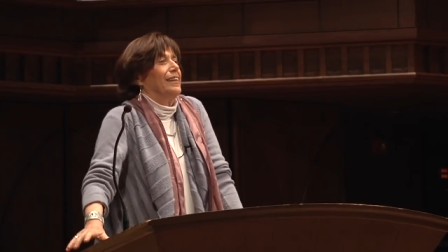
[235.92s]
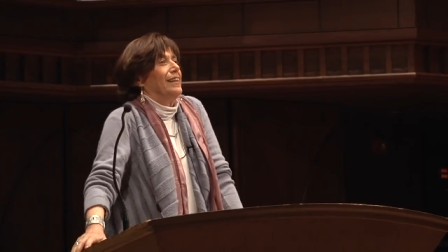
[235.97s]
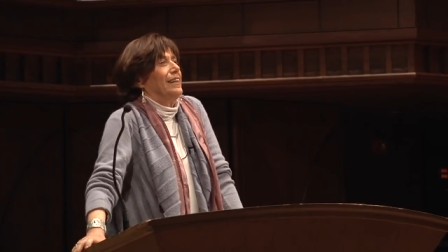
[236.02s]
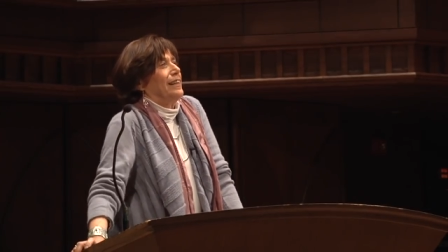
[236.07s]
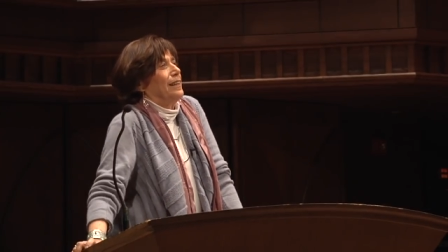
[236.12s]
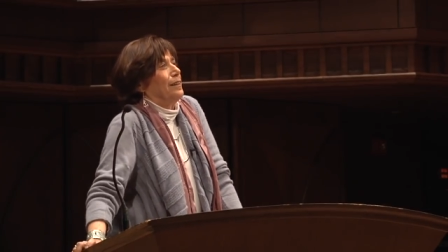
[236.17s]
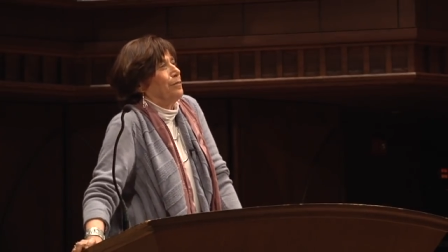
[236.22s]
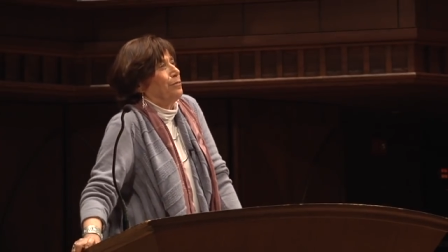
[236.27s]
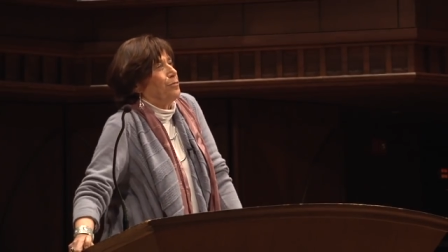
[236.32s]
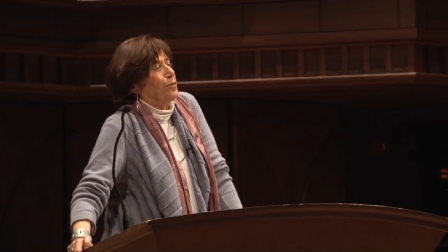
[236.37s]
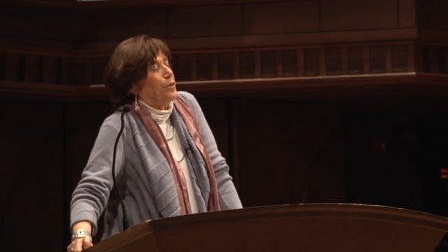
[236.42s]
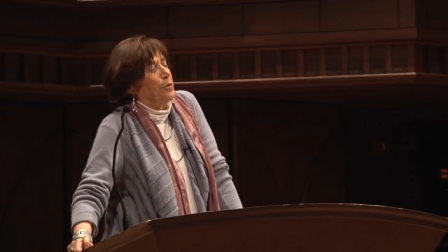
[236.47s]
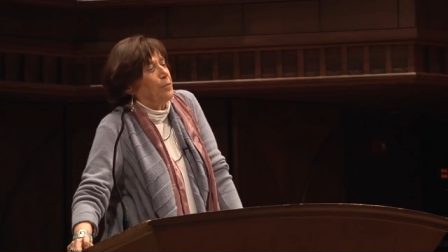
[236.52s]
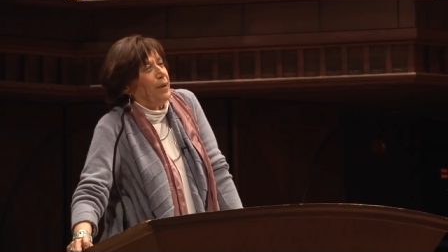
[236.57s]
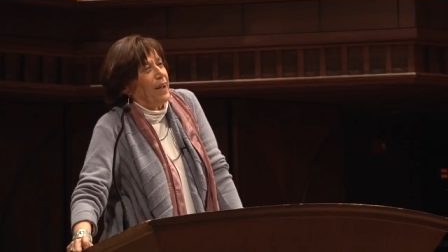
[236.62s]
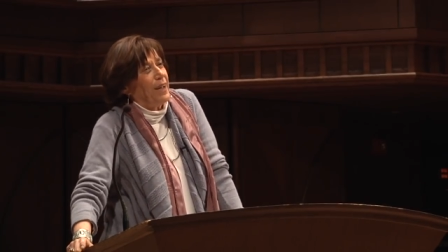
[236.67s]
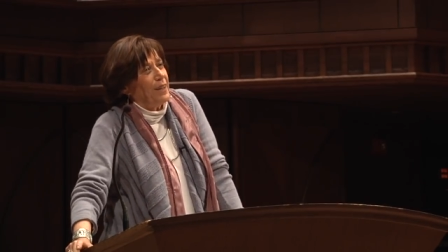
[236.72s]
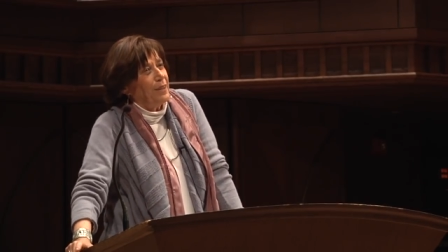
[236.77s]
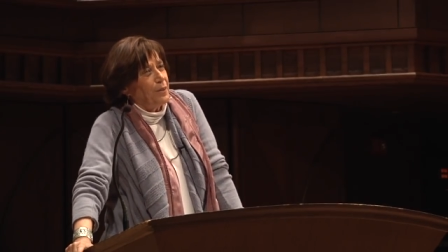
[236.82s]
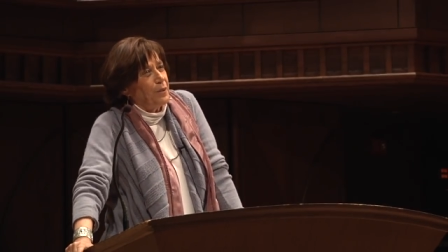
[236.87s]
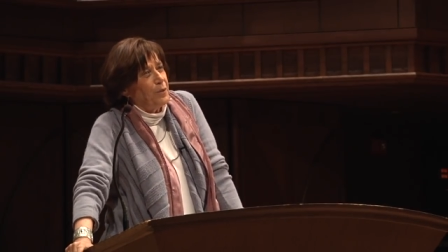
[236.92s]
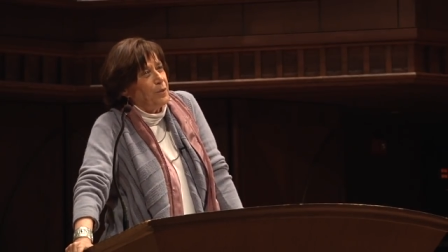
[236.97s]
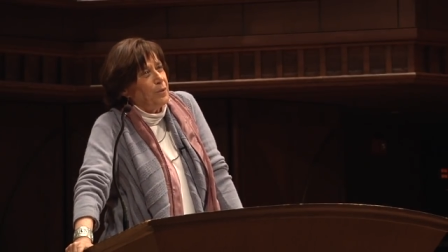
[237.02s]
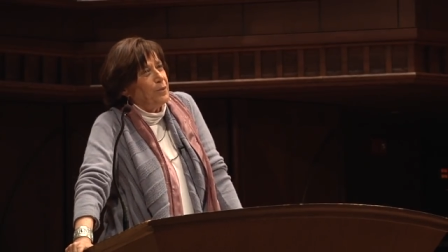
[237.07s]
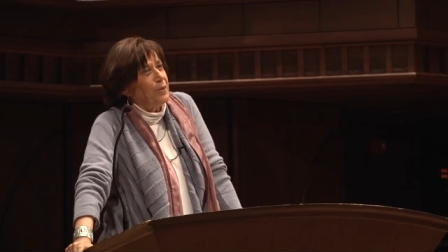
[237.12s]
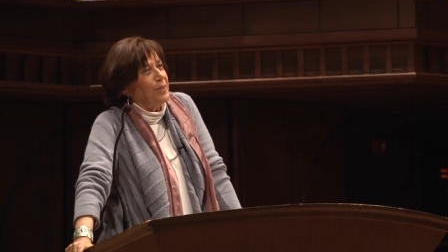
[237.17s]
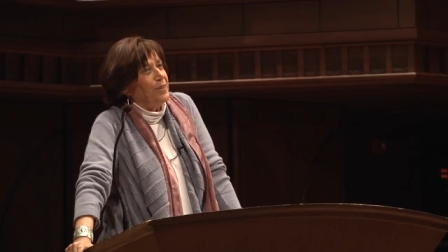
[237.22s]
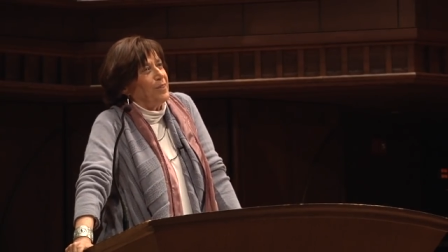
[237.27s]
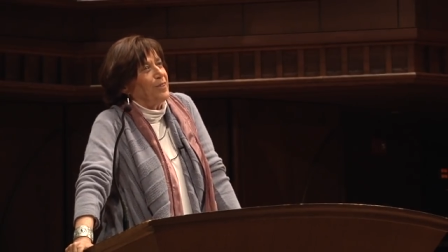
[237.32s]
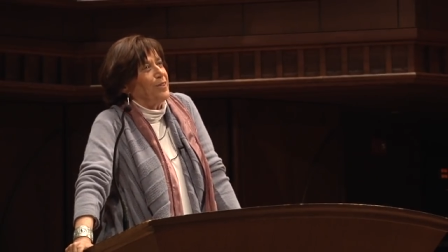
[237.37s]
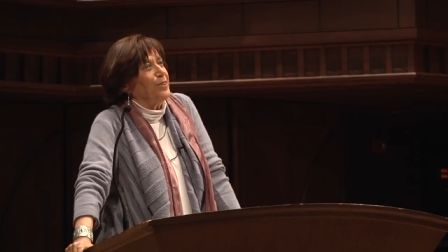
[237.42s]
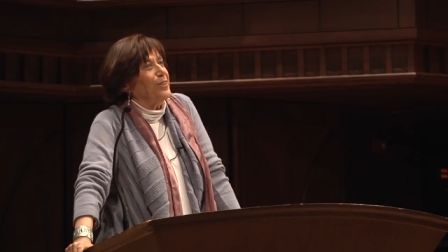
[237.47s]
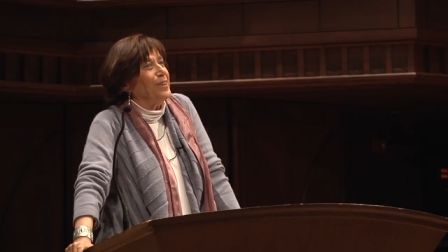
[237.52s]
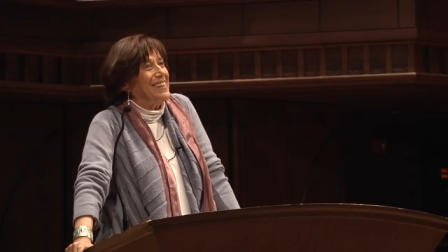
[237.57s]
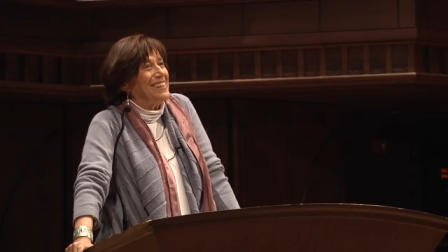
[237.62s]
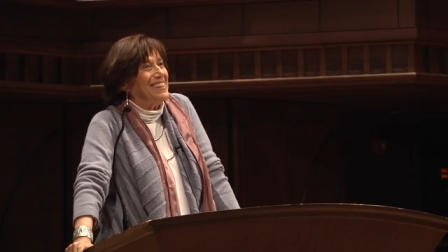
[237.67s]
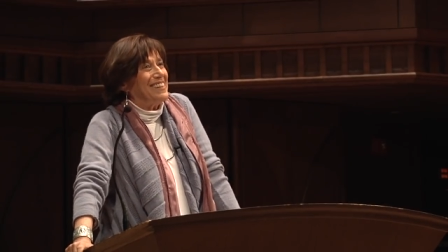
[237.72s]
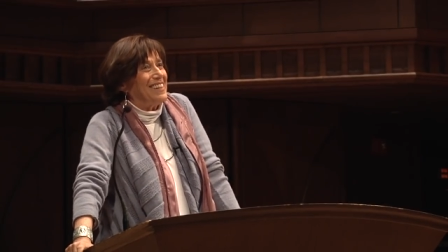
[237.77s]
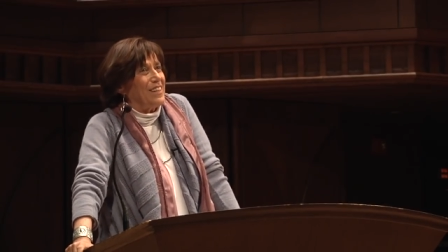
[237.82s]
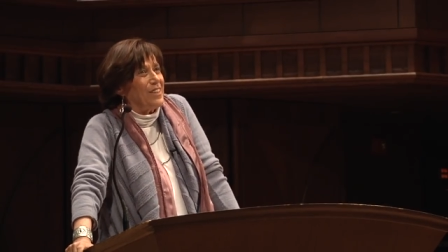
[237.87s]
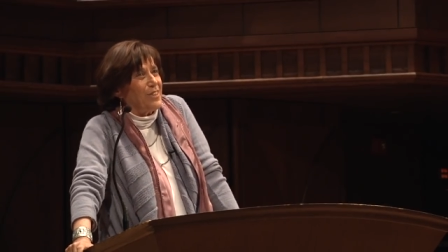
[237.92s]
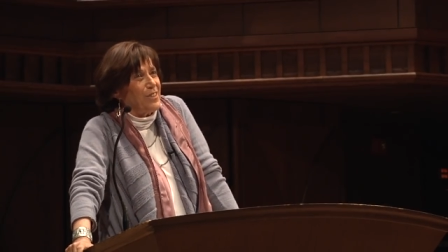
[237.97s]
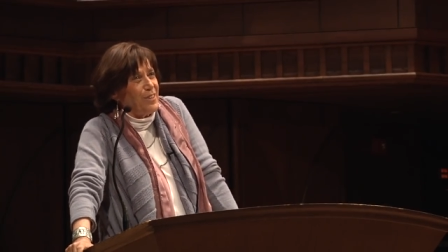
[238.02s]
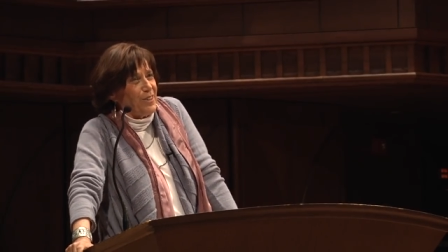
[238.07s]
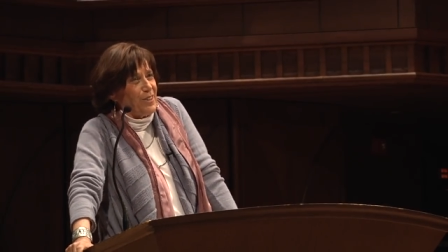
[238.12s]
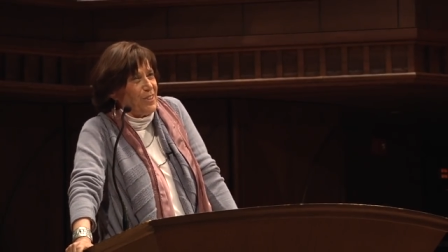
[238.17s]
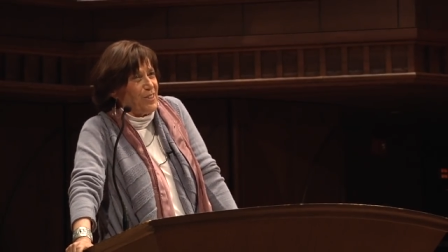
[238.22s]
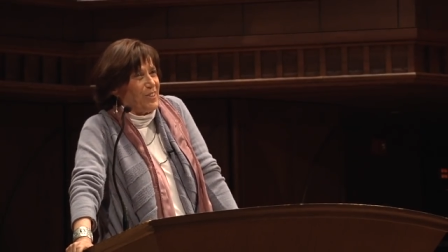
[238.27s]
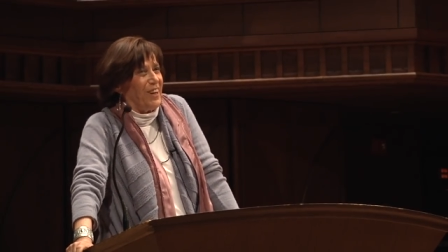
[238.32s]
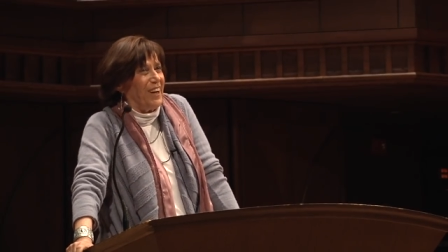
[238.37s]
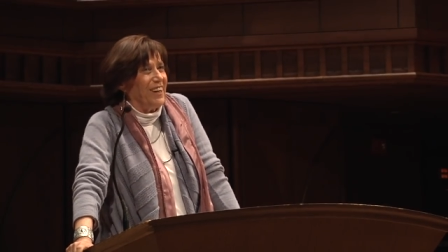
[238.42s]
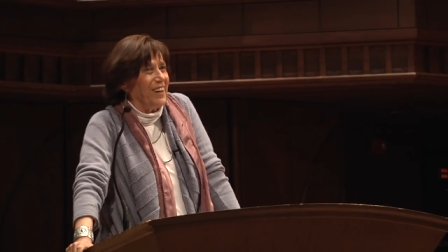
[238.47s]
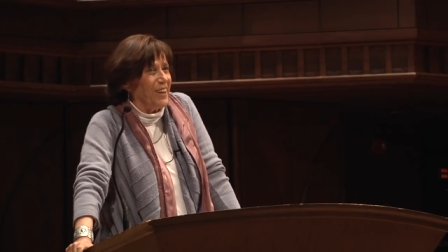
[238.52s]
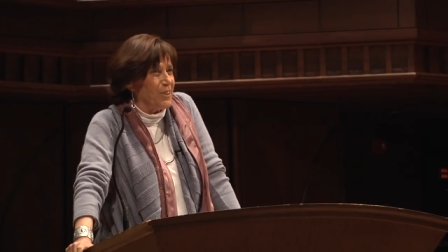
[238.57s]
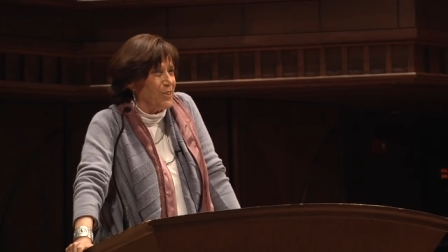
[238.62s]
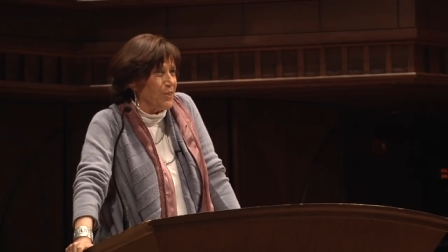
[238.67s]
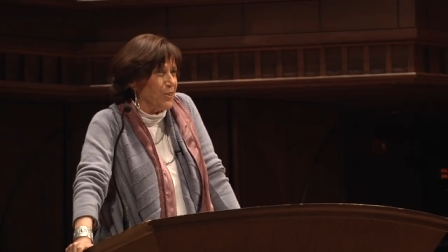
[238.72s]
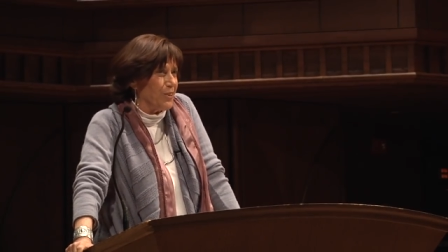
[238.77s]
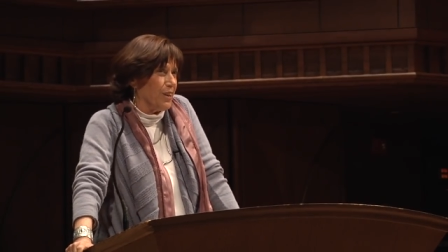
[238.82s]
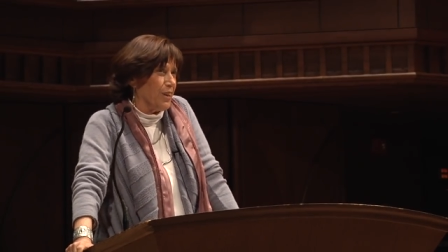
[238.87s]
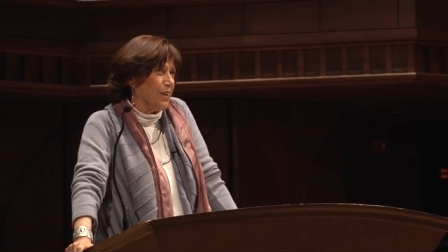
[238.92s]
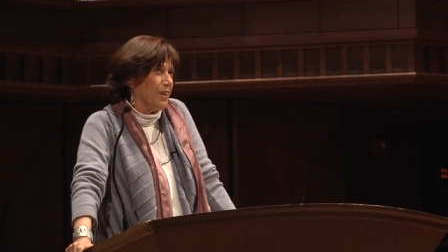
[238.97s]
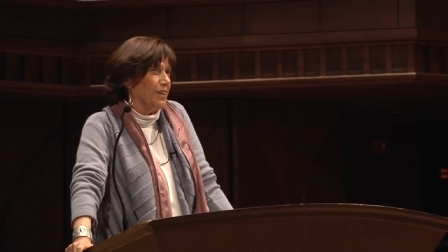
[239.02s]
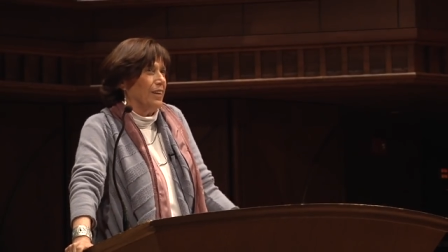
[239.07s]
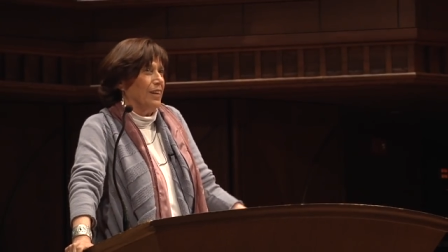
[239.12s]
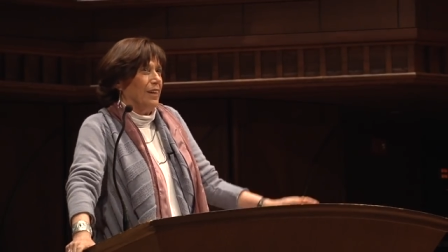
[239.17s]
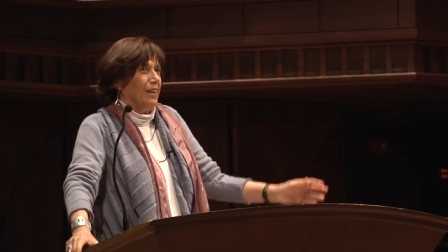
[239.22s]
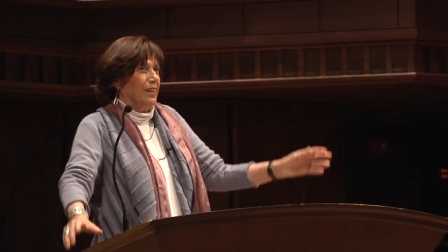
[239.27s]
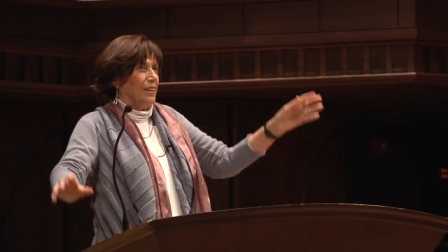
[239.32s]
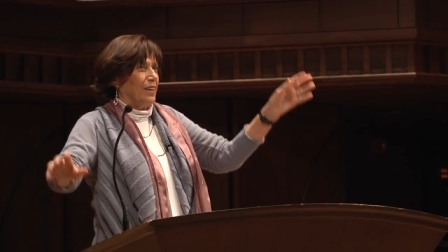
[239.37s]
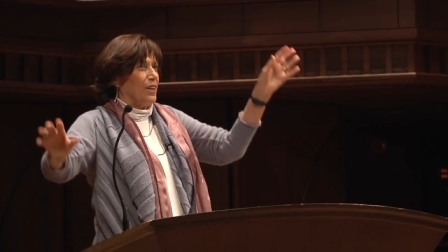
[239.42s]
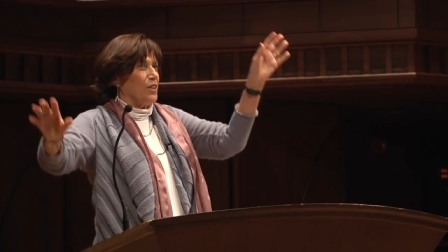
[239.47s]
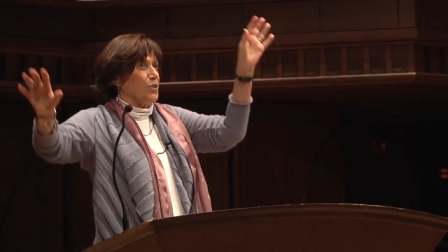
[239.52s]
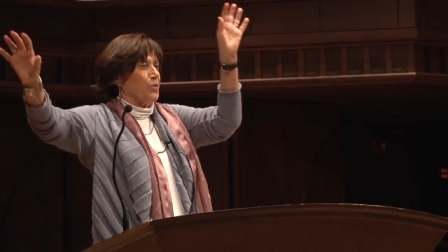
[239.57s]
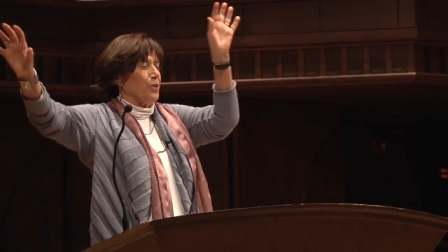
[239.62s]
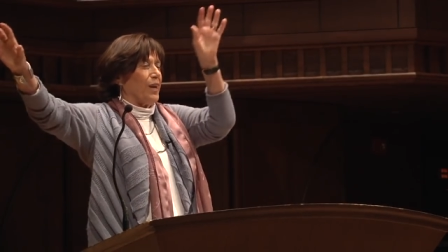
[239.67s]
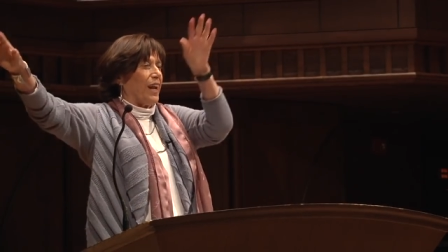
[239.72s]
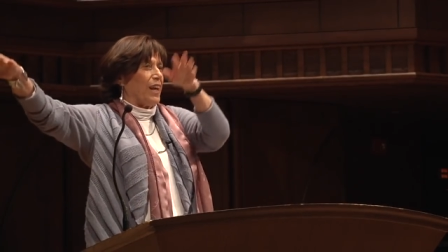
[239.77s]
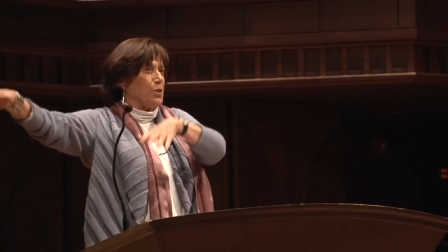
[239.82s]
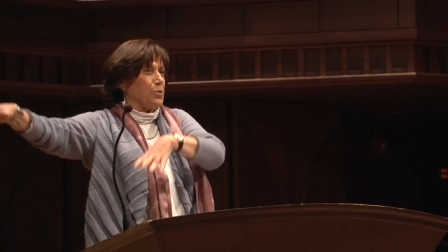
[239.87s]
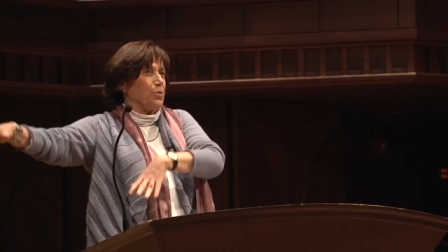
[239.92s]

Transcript: uh, from my own 36-year China journey. The Israelites